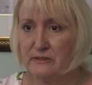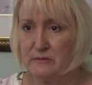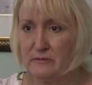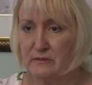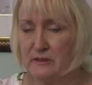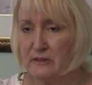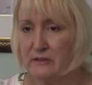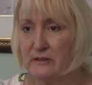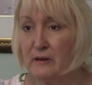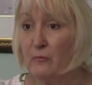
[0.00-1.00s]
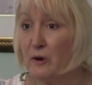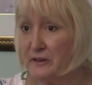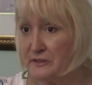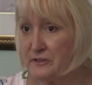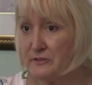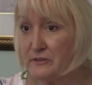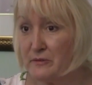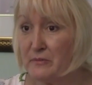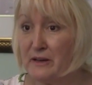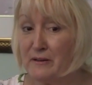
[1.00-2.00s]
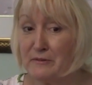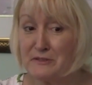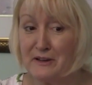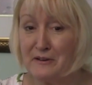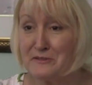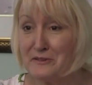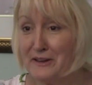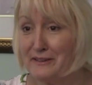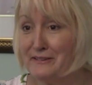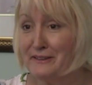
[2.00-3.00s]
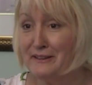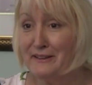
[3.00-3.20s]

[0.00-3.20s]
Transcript: and I wanted to do them, but I also had